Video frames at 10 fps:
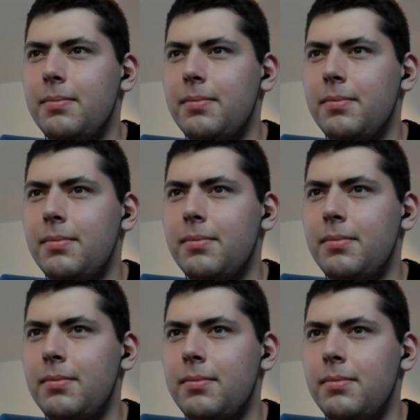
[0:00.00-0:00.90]

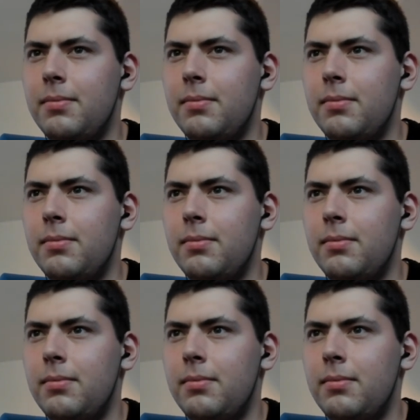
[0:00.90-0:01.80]

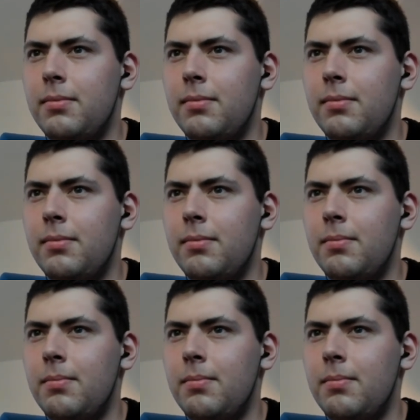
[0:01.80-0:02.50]
(no one is talking)